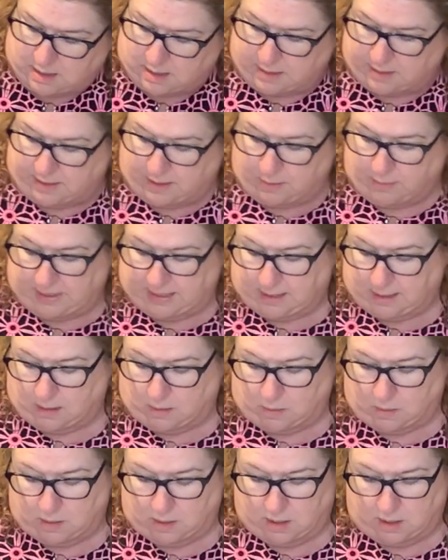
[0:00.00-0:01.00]
There we go.
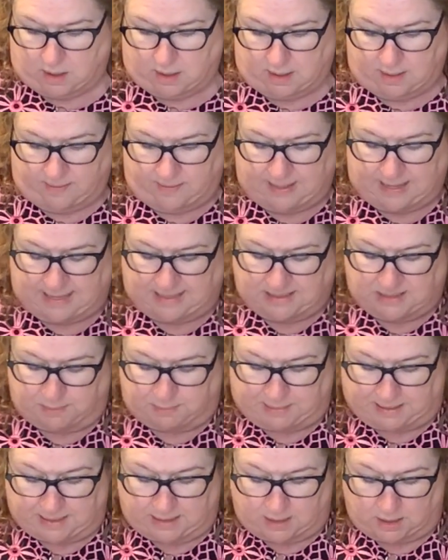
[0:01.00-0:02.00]
That's
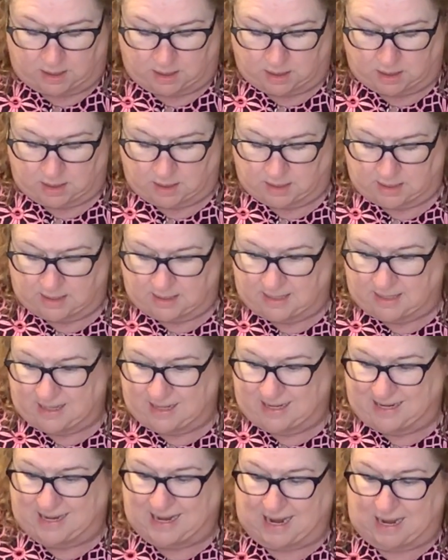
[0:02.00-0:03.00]
better.
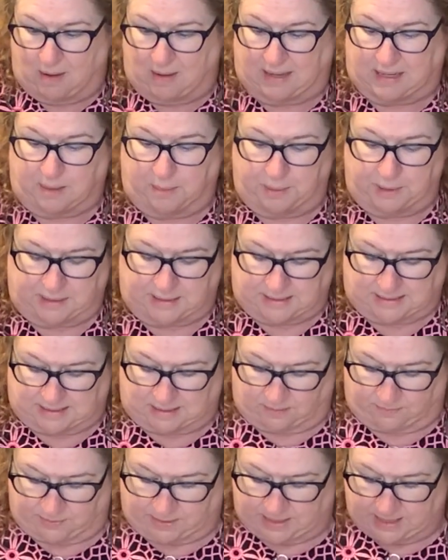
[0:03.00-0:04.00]
Now I can put this
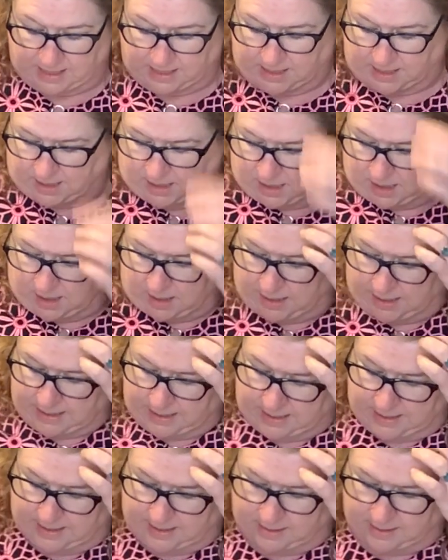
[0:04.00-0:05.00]
over here,
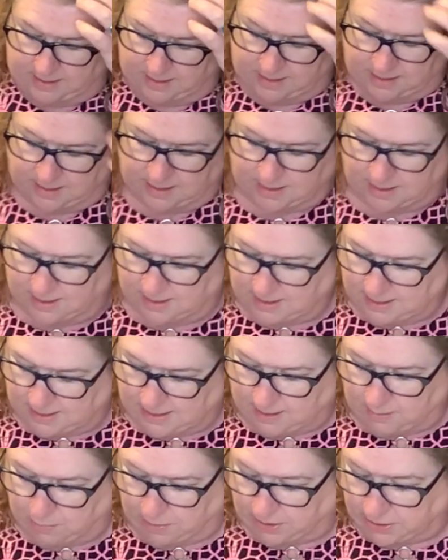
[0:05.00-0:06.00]
and we're